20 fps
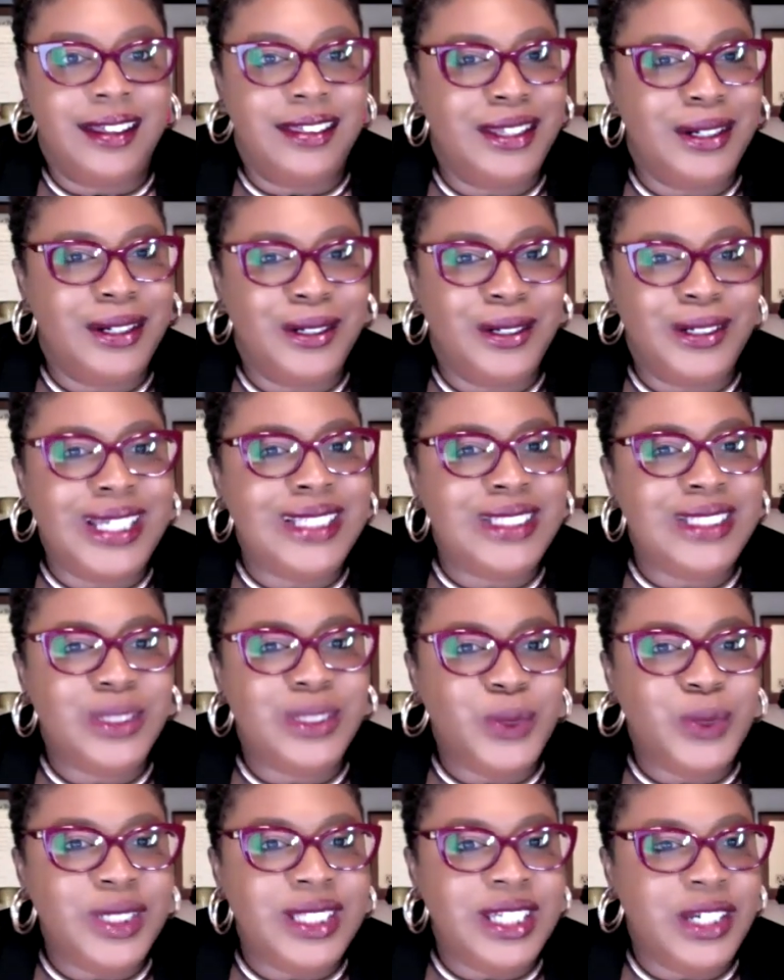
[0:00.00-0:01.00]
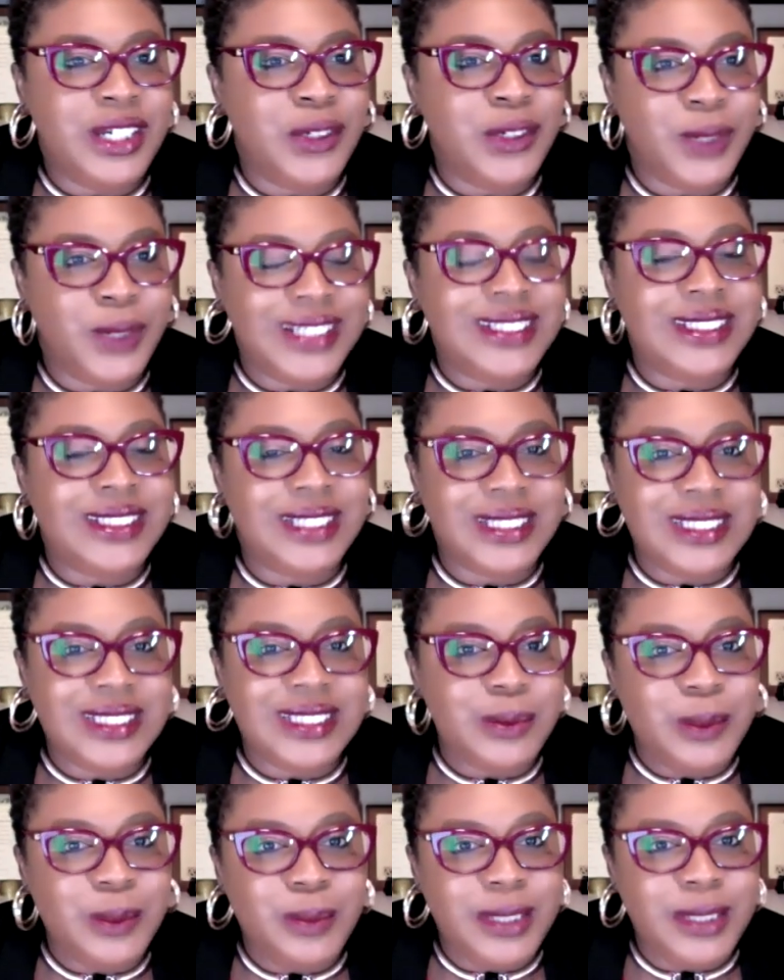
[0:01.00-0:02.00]
there isn't really a great
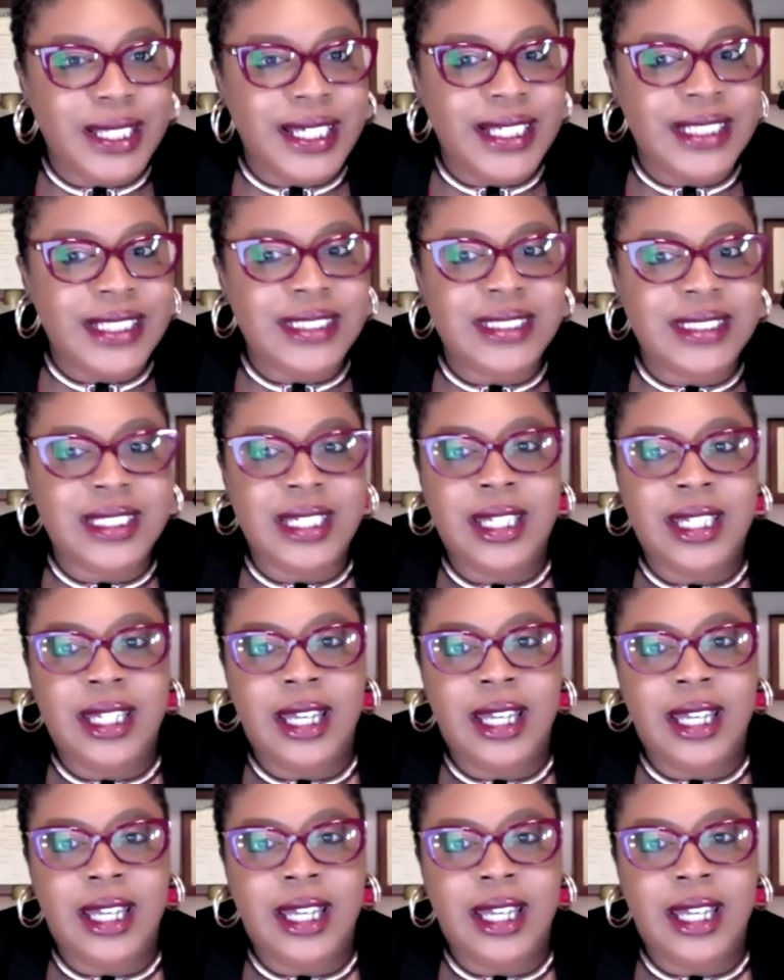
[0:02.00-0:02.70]
system in place